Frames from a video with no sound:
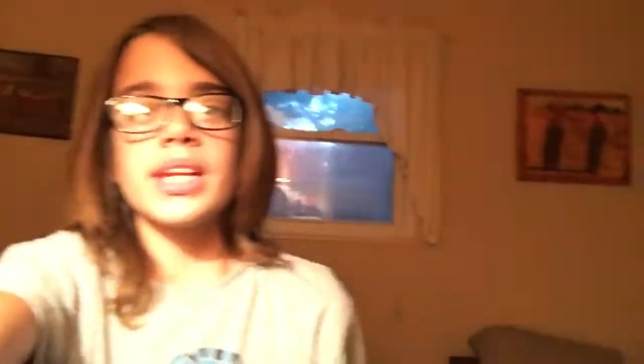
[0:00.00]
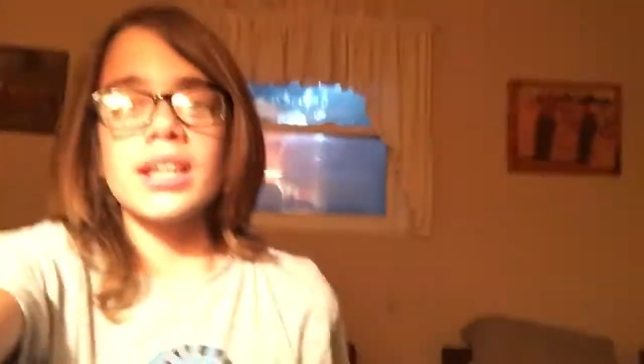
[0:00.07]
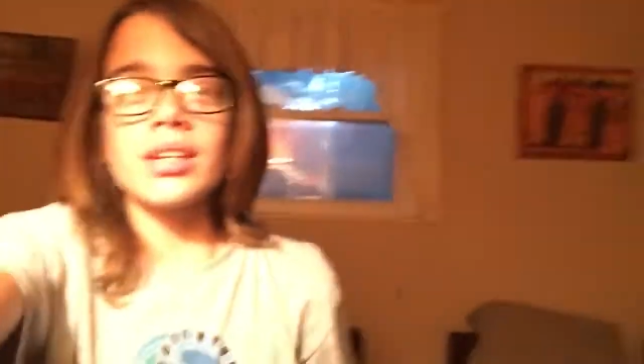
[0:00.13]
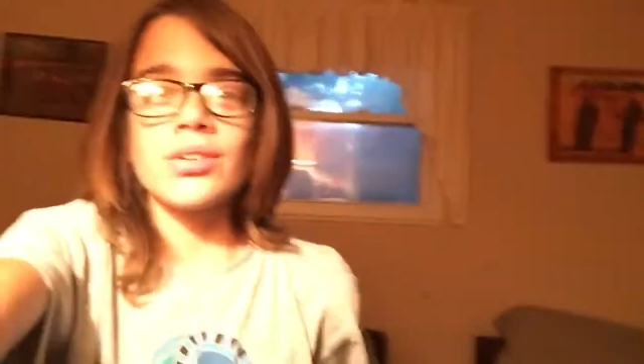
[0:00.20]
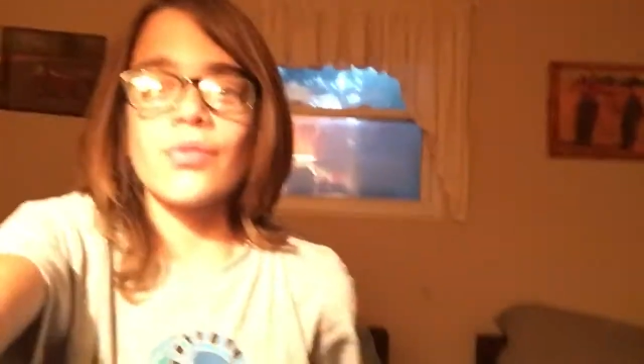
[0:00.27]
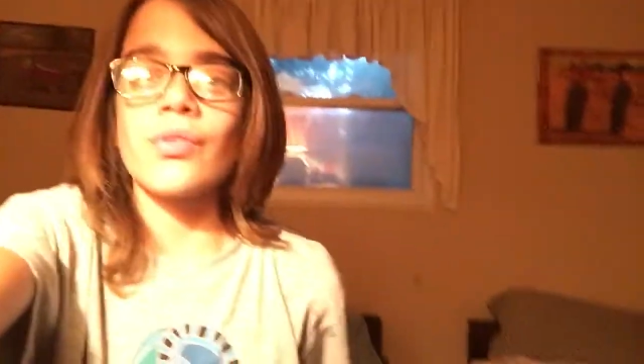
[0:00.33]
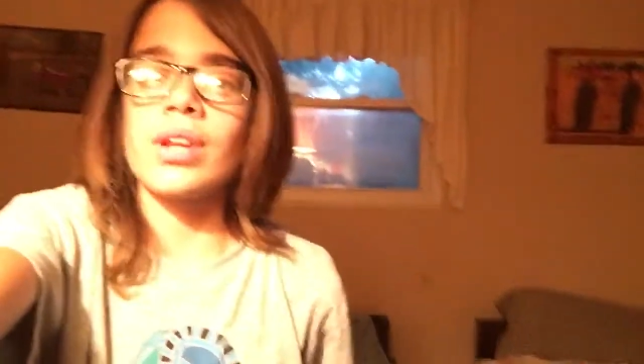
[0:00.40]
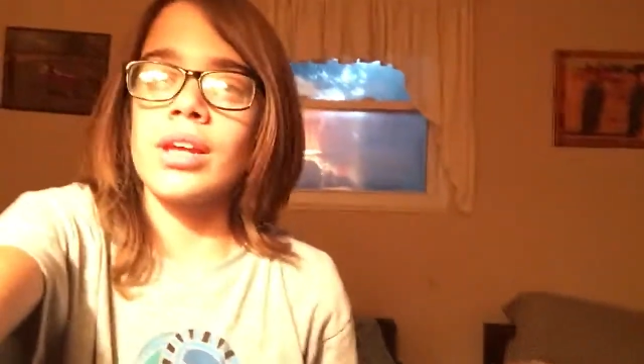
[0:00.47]

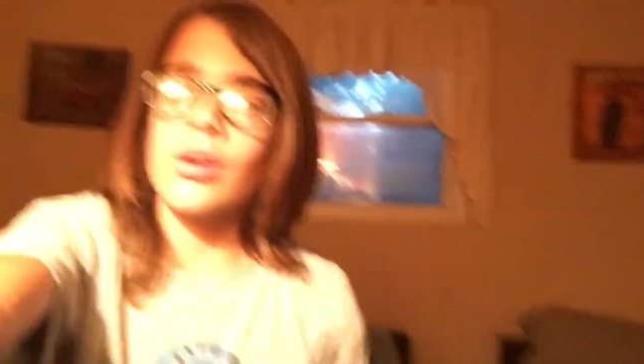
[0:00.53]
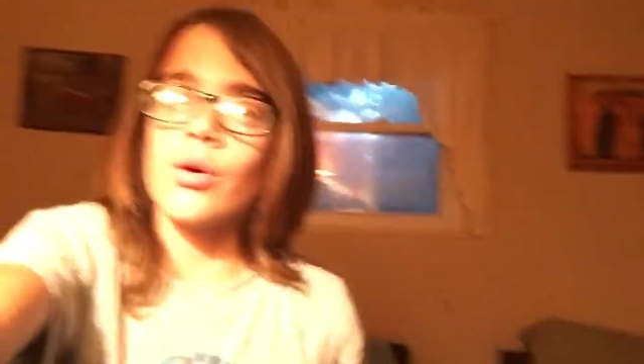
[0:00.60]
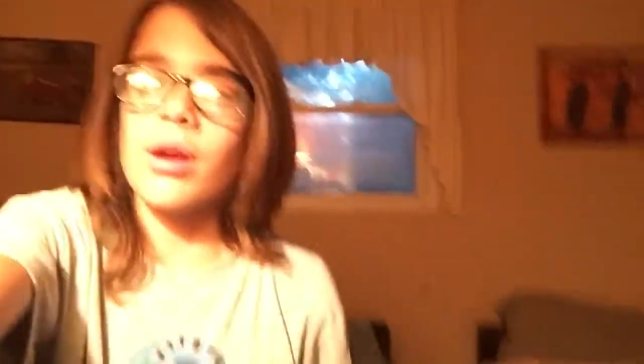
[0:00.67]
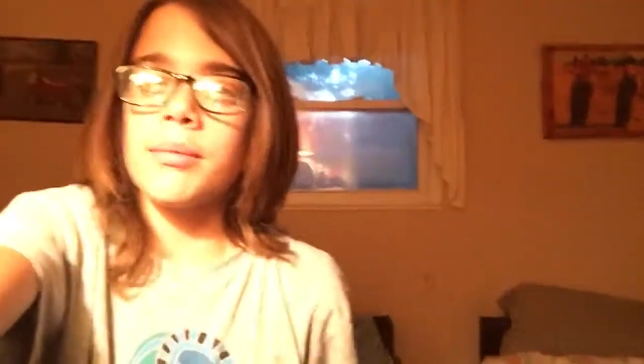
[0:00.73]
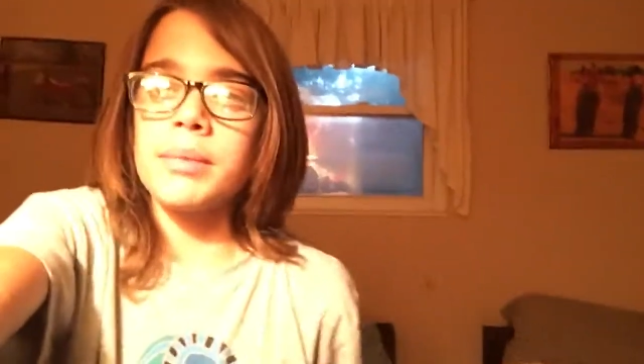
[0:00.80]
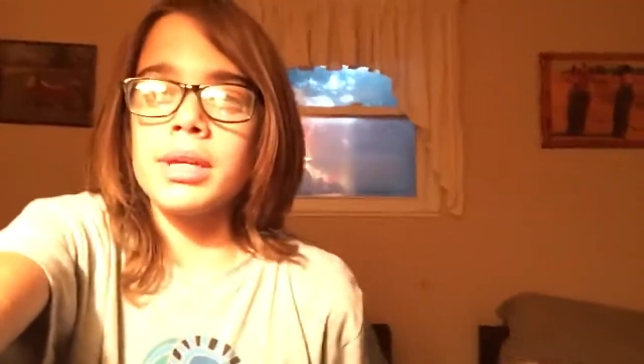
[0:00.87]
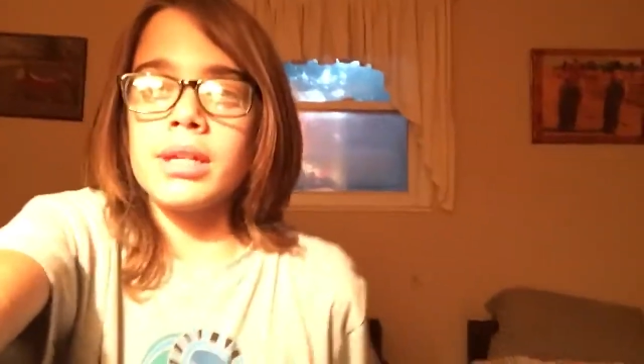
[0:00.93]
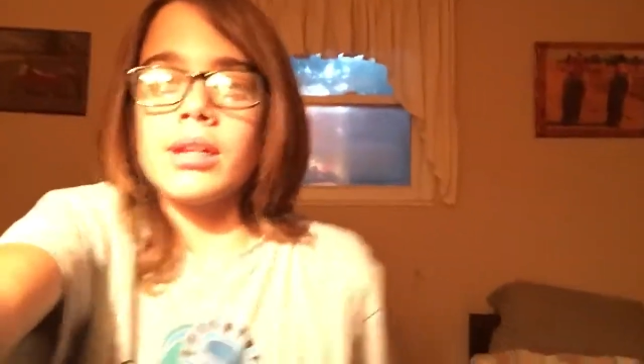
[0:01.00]
next video
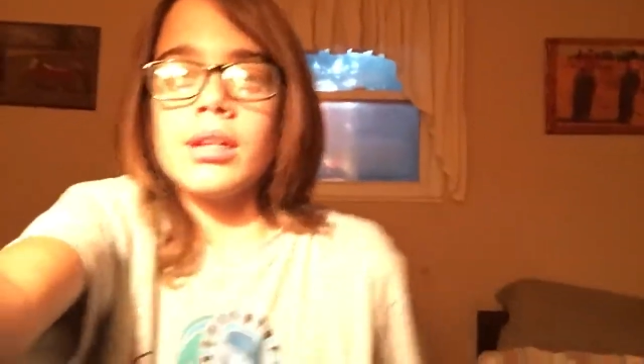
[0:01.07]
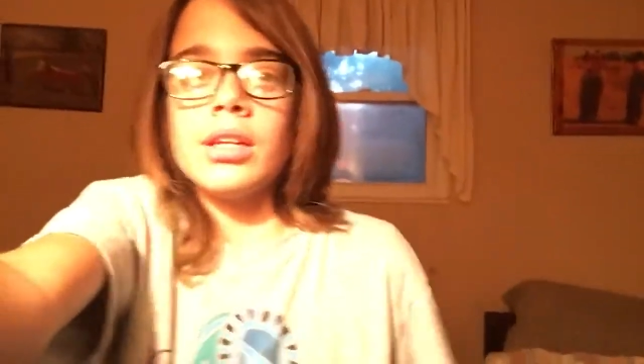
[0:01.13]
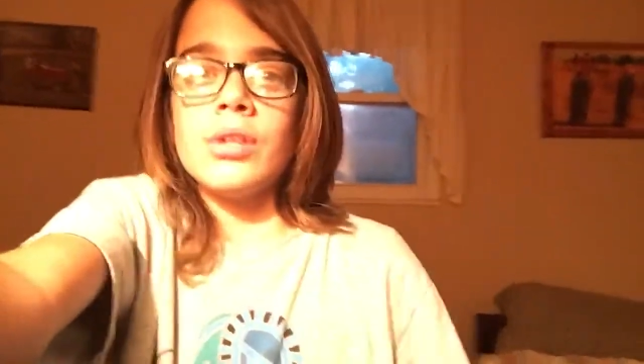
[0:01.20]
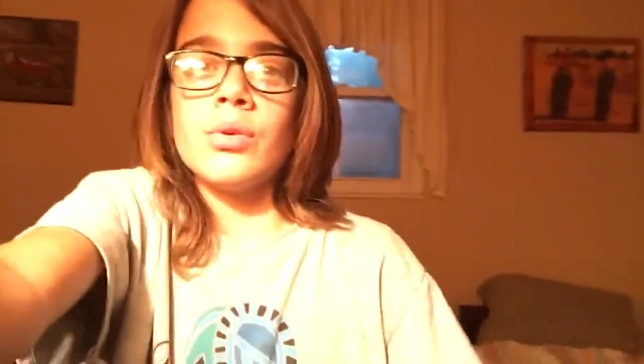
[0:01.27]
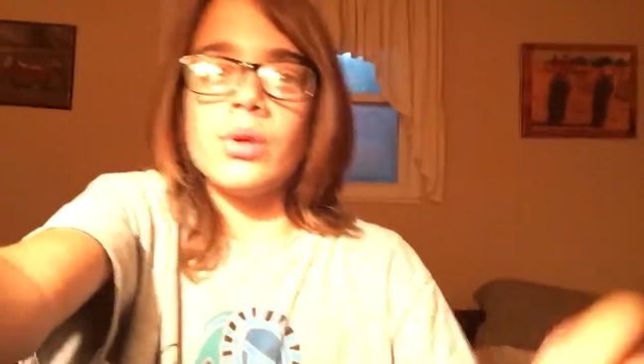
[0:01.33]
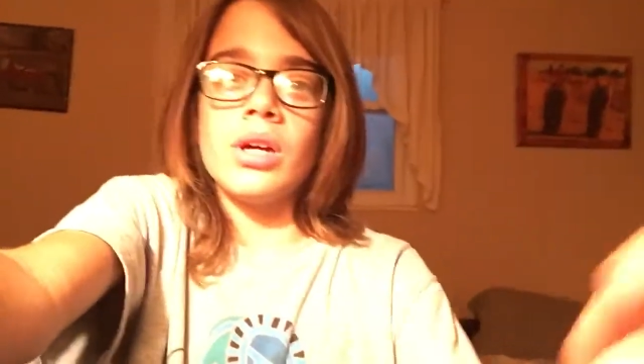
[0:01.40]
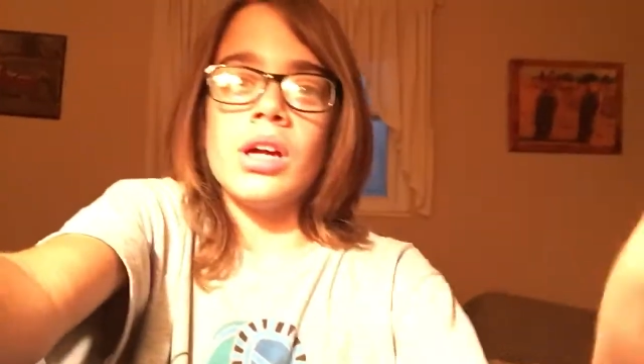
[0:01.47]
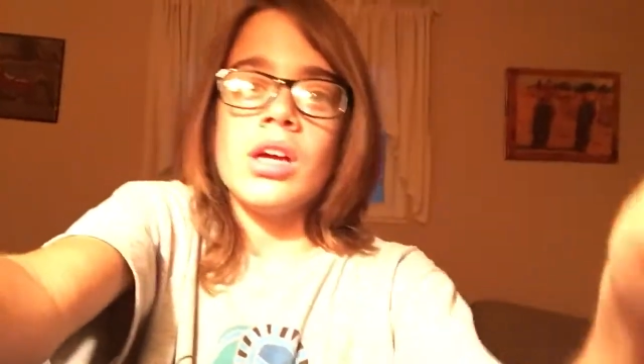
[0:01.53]
I'm going to
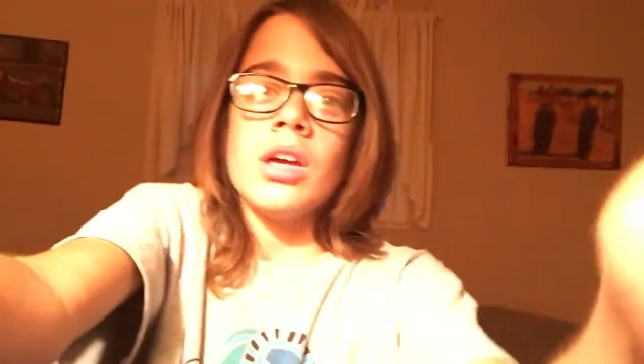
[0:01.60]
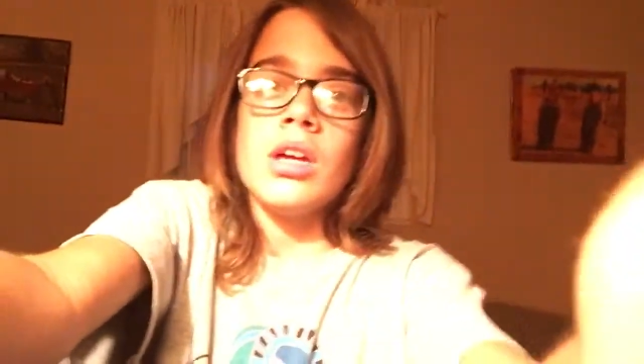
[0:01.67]
do a